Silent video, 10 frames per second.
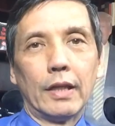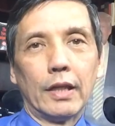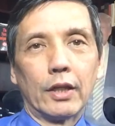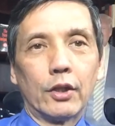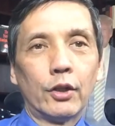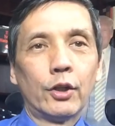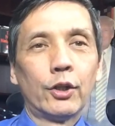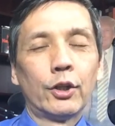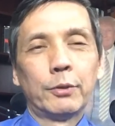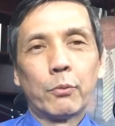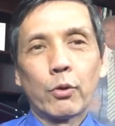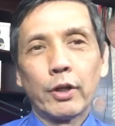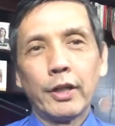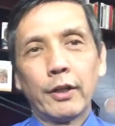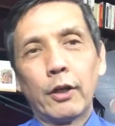Good
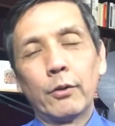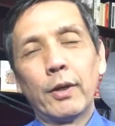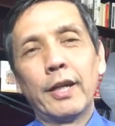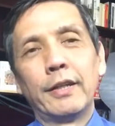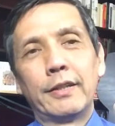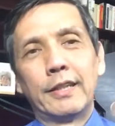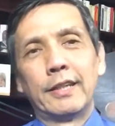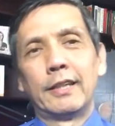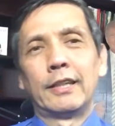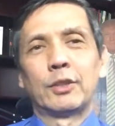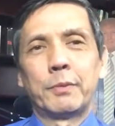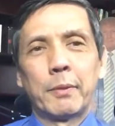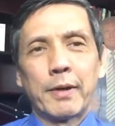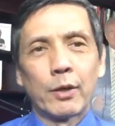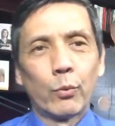morning. All right. It's been
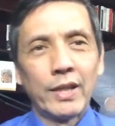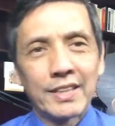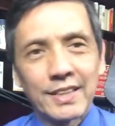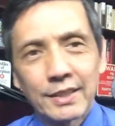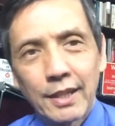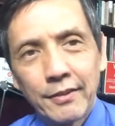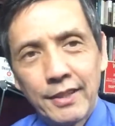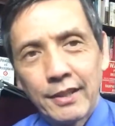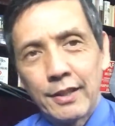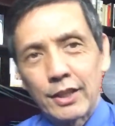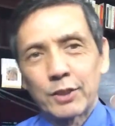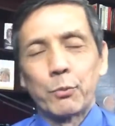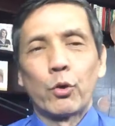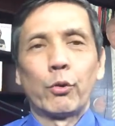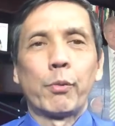about a week since I did this
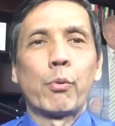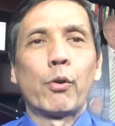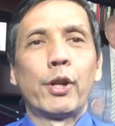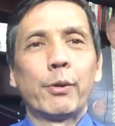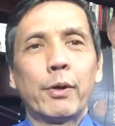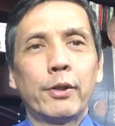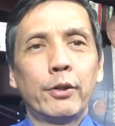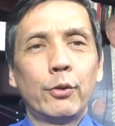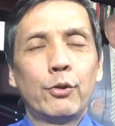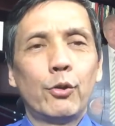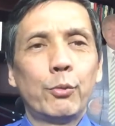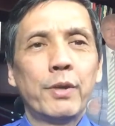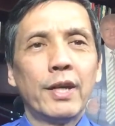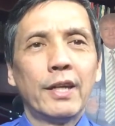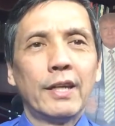morning report here on YouTube.
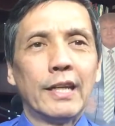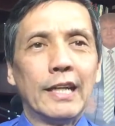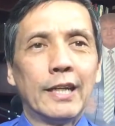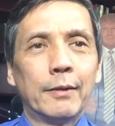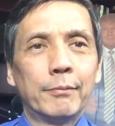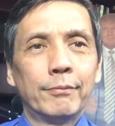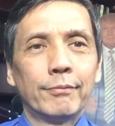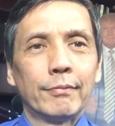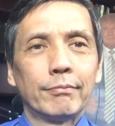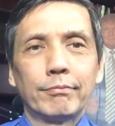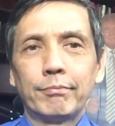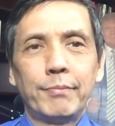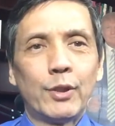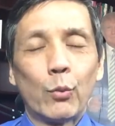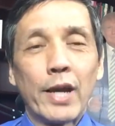Um,
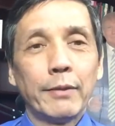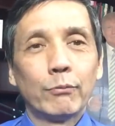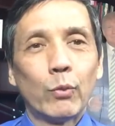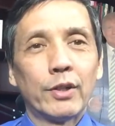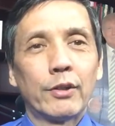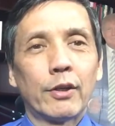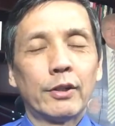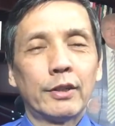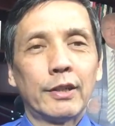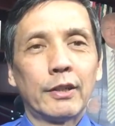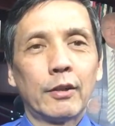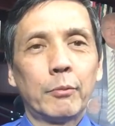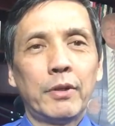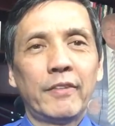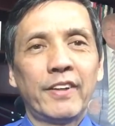Been away, went on a little
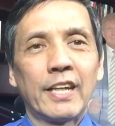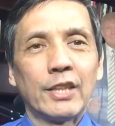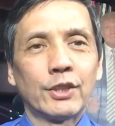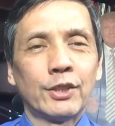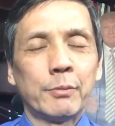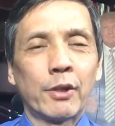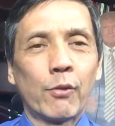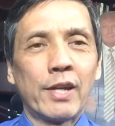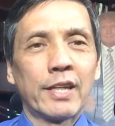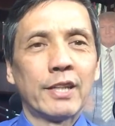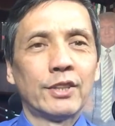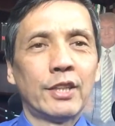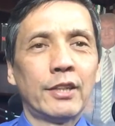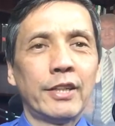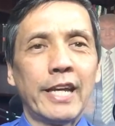mini vacation to see my grandkids in
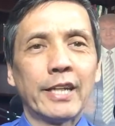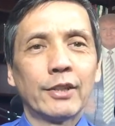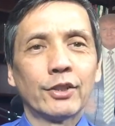Indiana,